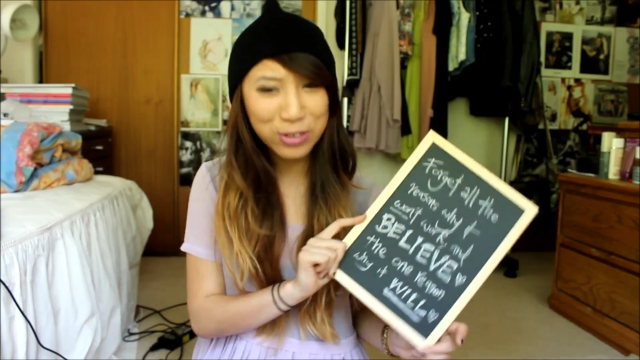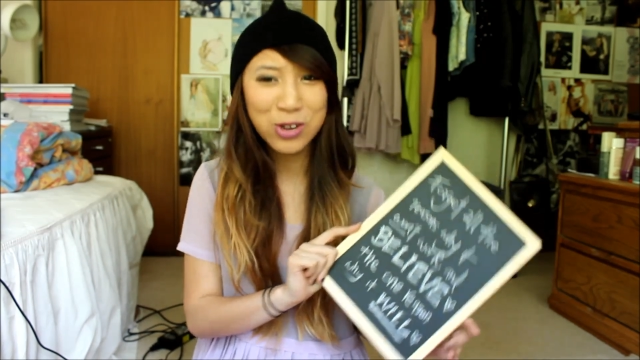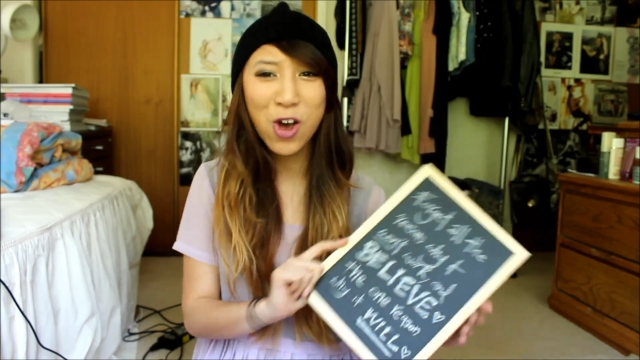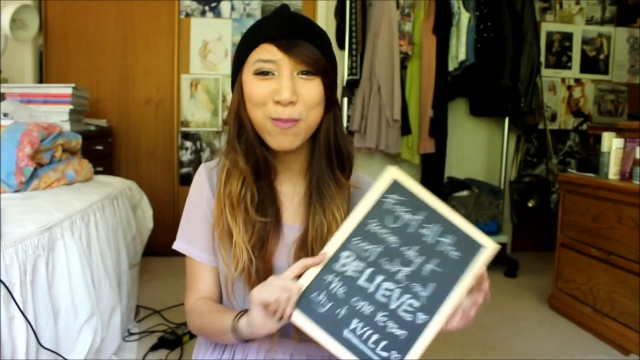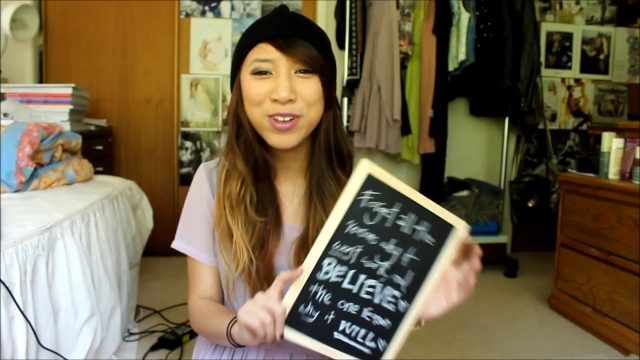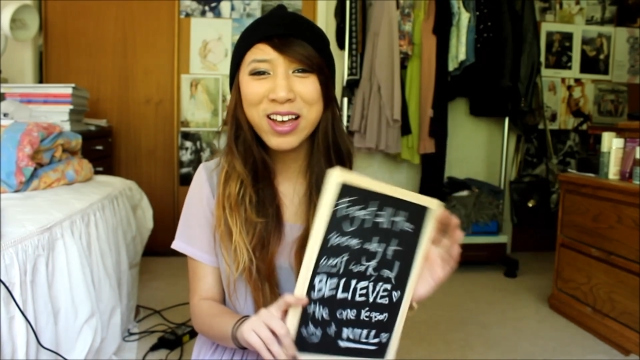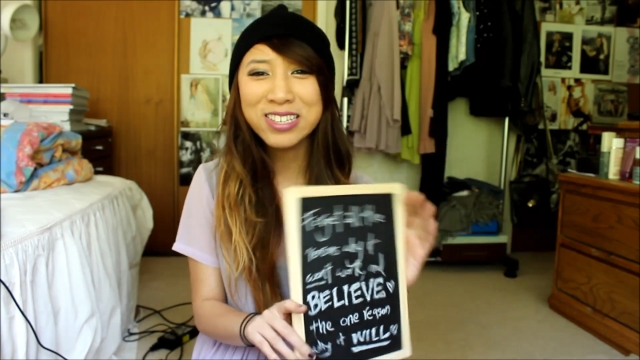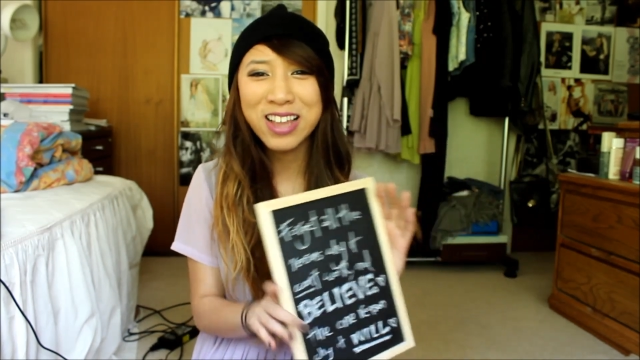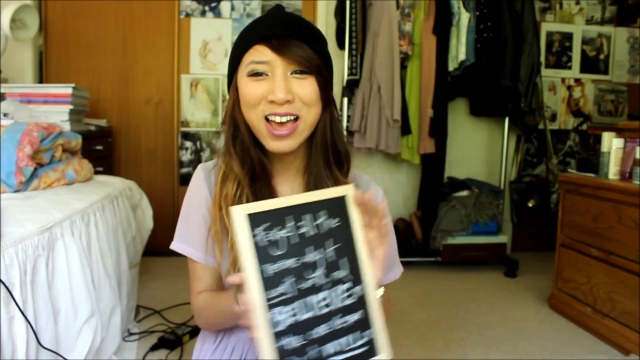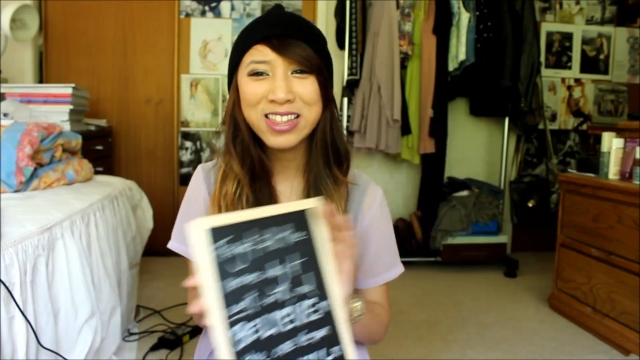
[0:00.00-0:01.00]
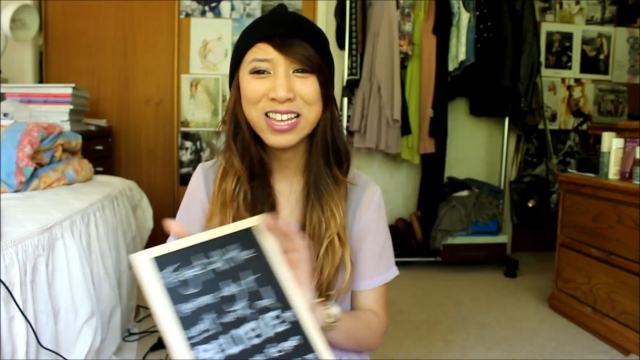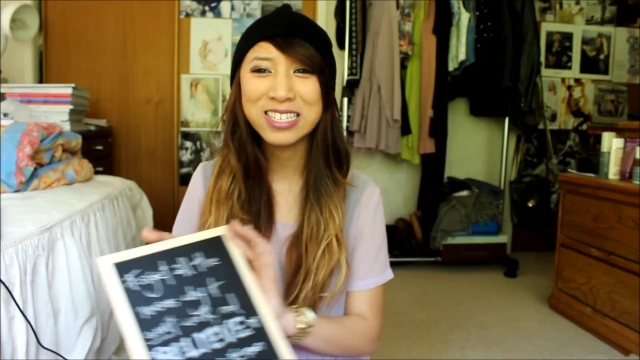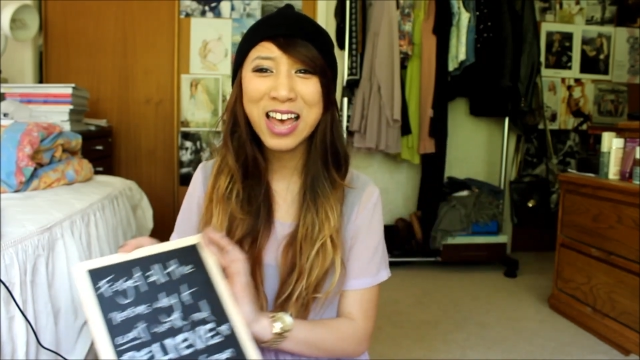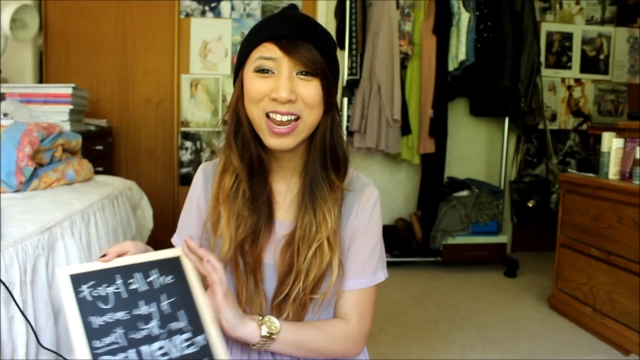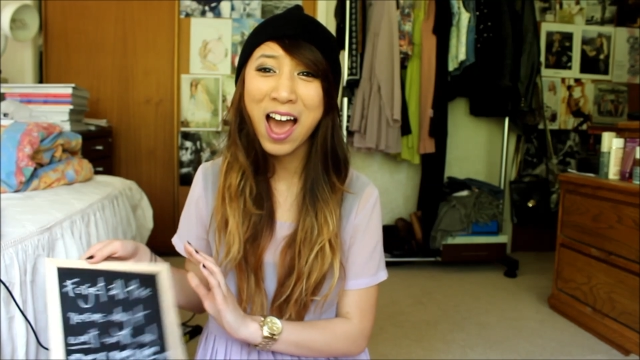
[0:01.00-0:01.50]
So I hope you guys like
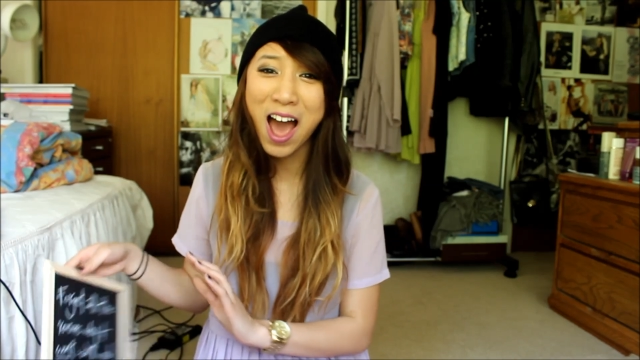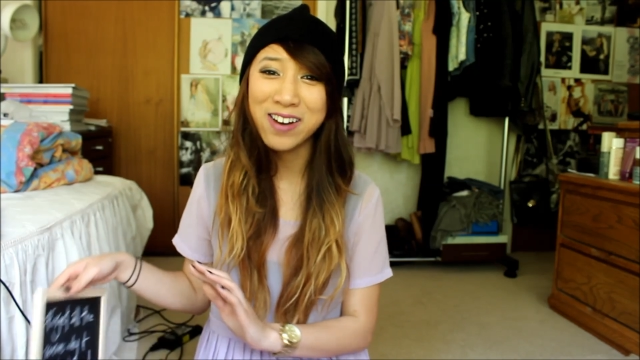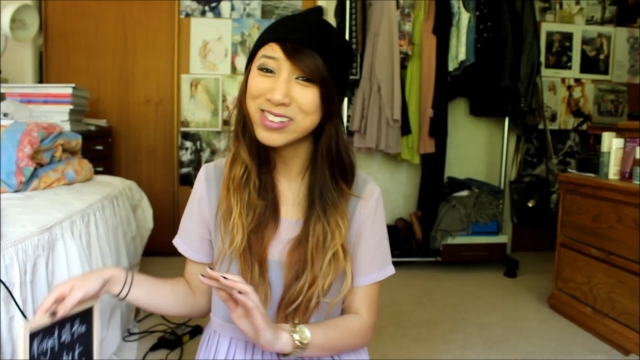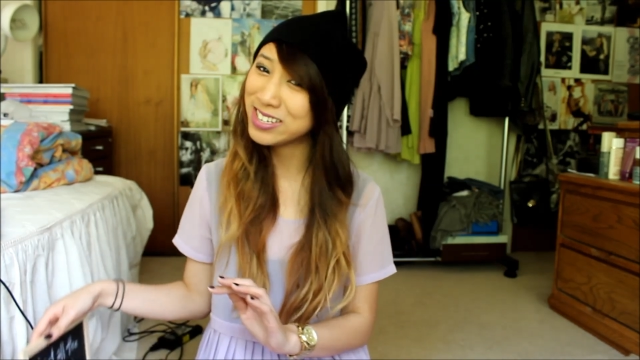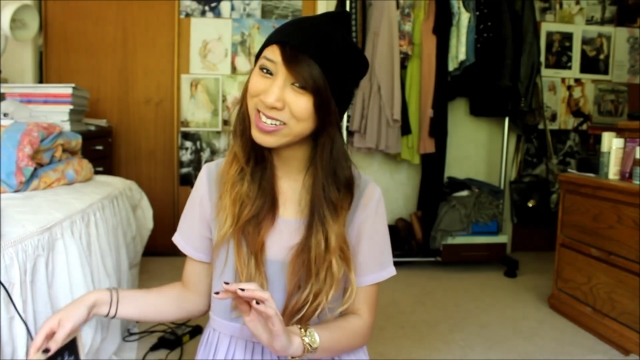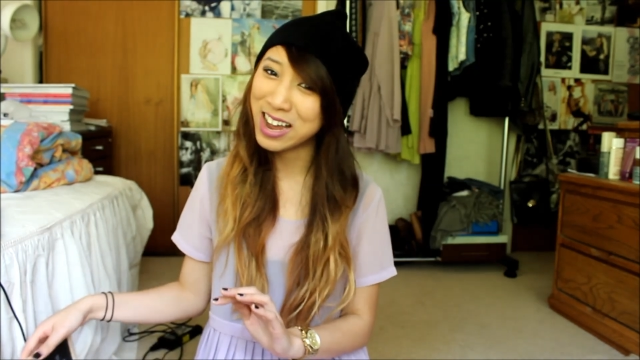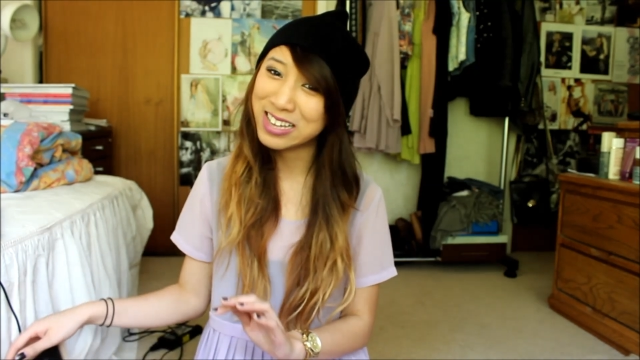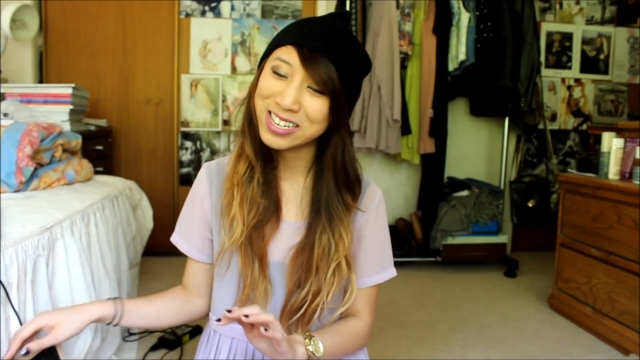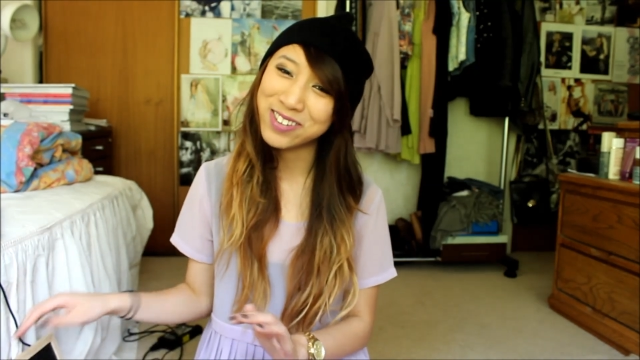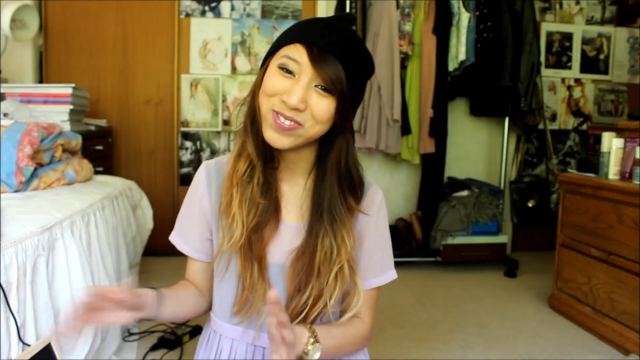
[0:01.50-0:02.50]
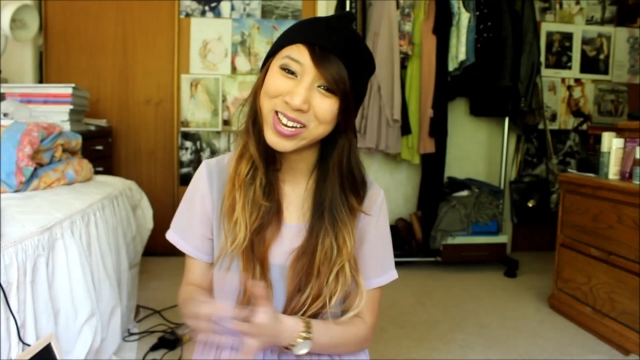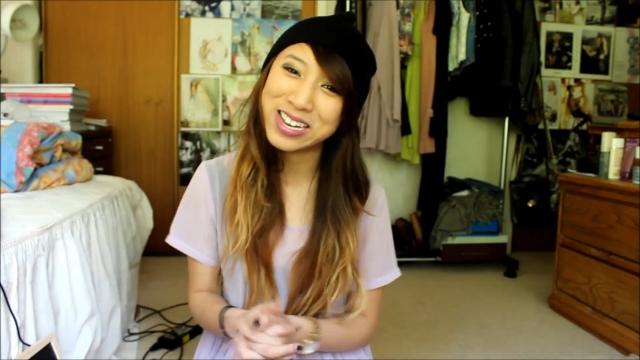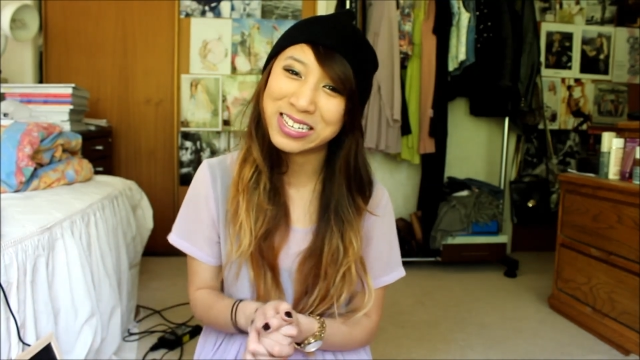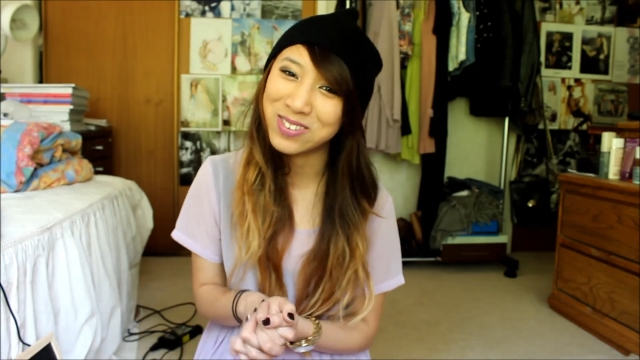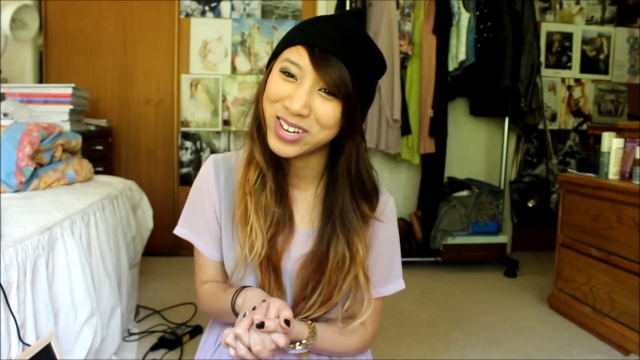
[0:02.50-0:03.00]
this and I will see you guys in my
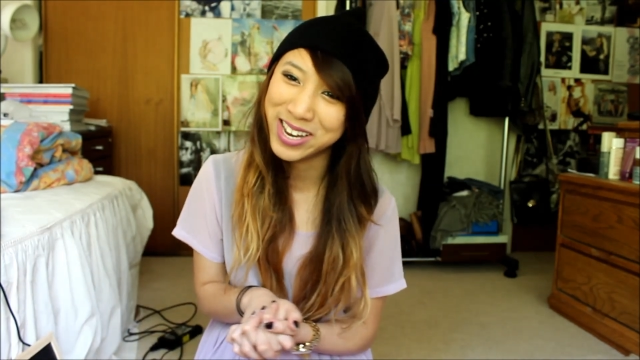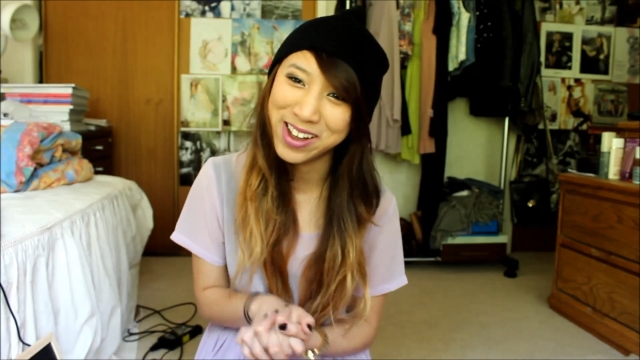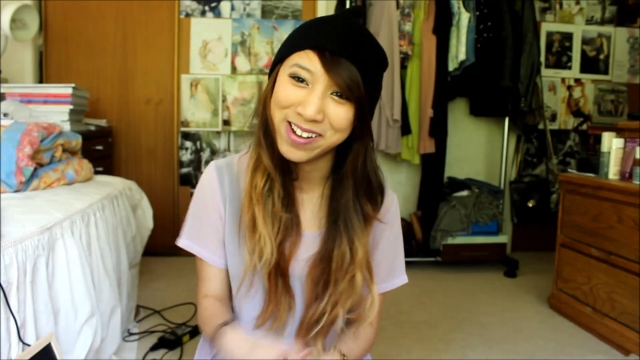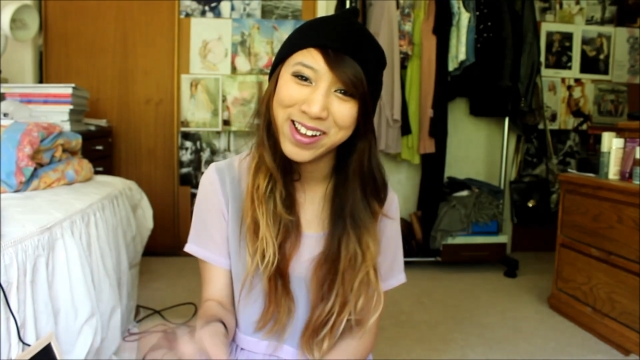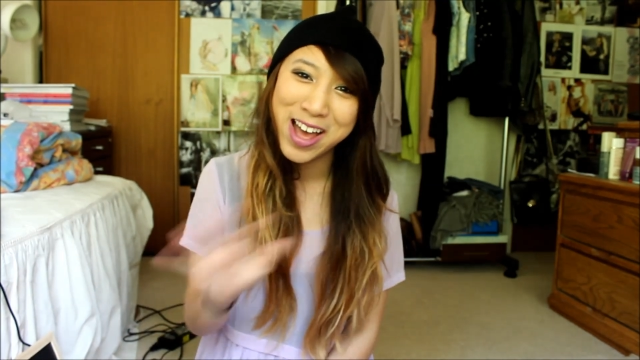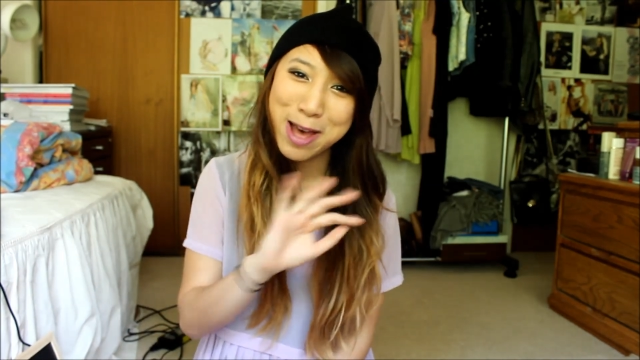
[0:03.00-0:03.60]
next video.